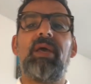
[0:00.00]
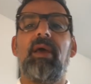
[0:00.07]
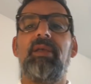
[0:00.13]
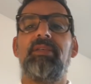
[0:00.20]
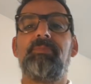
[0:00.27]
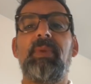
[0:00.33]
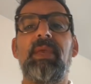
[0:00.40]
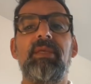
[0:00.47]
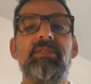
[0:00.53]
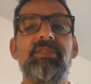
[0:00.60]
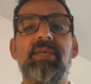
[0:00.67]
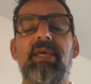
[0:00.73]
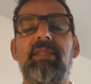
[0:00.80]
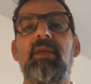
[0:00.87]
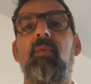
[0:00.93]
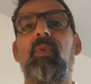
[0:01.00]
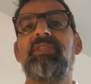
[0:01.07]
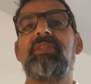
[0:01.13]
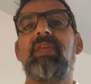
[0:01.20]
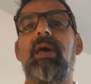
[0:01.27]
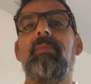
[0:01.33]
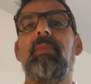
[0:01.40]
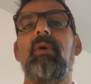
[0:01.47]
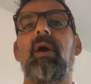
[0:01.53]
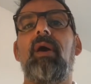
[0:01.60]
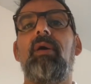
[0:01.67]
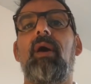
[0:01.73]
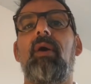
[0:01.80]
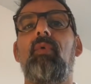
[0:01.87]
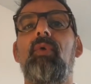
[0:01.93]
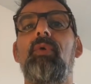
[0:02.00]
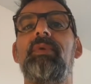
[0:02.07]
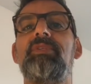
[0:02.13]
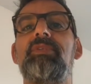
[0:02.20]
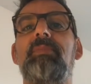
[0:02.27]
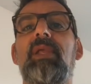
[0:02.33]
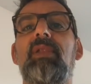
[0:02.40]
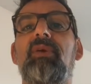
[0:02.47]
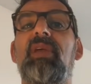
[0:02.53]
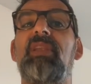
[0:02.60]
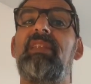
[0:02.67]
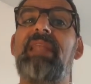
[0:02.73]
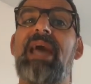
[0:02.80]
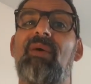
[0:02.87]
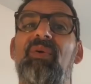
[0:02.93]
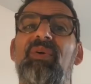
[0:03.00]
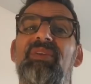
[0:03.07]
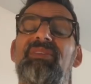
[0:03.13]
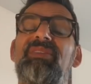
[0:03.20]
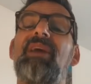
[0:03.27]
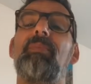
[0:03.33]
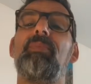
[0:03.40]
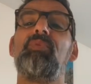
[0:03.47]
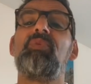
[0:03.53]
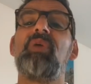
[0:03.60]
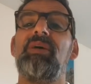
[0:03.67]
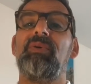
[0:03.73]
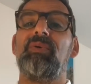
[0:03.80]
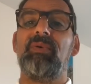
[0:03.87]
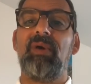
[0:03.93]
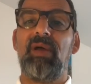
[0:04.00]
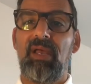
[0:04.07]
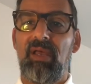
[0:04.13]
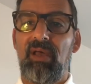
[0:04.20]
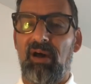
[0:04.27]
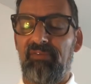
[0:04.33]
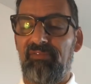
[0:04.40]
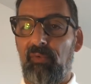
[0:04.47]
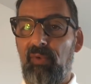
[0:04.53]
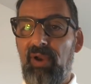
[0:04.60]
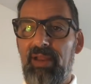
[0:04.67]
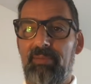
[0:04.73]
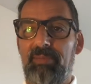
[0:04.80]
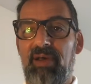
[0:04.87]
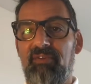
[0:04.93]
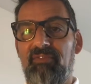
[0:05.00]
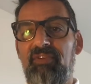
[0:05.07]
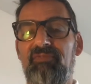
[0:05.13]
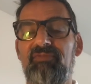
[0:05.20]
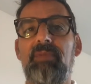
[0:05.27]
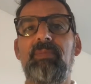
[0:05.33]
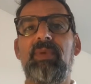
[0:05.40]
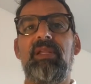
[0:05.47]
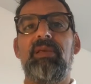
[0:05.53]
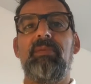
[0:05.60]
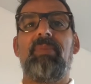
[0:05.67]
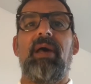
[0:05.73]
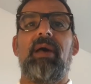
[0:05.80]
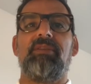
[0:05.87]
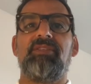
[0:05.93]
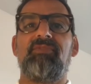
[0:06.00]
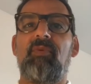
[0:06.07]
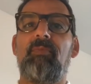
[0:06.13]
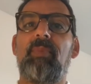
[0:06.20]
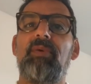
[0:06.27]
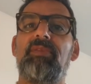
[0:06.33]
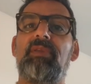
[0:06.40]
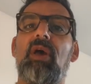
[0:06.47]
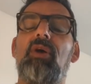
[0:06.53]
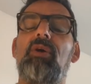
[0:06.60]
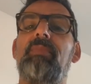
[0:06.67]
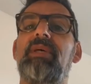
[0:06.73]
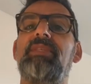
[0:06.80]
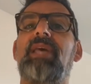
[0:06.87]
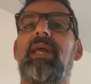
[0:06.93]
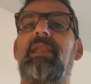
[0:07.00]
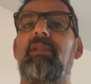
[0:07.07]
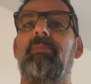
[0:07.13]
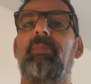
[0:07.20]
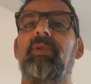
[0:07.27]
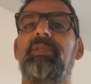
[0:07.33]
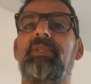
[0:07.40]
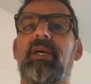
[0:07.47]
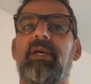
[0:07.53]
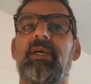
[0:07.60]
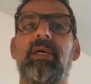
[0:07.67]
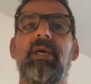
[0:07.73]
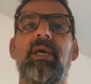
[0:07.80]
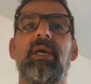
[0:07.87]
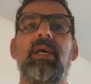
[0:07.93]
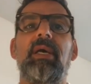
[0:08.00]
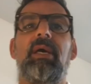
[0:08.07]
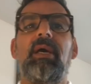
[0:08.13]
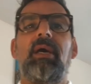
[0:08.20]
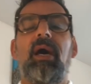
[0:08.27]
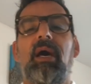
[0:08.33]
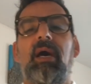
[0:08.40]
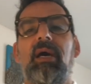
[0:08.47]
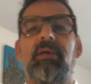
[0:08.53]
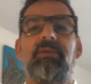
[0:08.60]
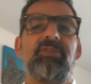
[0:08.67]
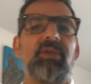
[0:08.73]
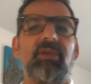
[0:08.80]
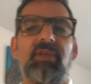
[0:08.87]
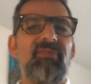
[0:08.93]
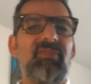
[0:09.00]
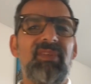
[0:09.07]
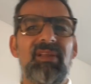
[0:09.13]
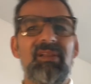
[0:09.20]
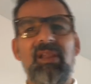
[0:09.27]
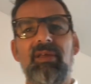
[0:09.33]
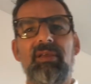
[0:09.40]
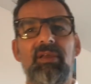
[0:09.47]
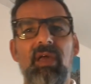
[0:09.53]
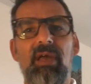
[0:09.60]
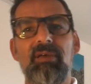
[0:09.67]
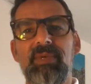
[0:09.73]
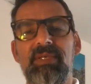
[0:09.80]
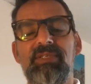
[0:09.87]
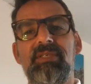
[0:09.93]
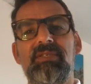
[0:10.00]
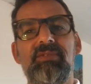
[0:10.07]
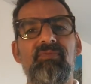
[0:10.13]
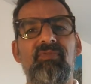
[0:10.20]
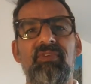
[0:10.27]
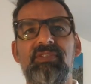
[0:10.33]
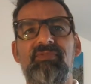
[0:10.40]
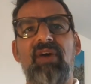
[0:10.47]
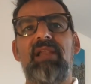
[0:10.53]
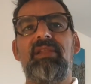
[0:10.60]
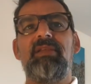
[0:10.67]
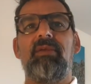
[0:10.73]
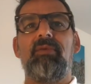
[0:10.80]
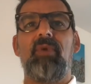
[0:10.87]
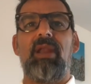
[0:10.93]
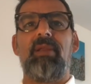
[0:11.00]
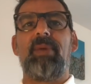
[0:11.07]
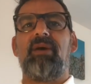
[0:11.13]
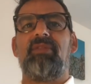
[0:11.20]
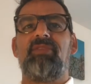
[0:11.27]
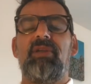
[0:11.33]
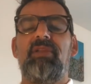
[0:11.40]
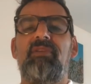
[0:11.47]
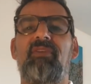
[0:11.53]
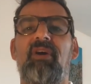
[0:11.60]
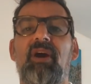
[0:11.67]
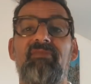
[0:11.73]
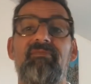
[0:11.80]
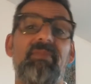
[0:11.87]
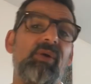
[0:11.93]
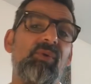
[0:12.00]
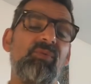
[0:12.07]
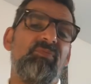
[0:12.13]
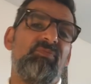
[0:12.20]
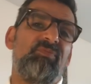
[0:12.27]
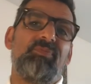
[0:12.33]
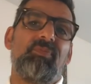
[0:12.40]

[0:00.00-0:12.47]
it's being said that West Ham are rumoured to be looking now at a double deal of around about £50 million for both Gomez and Lobotka. So given that Gomez is valued at around about 35 mil,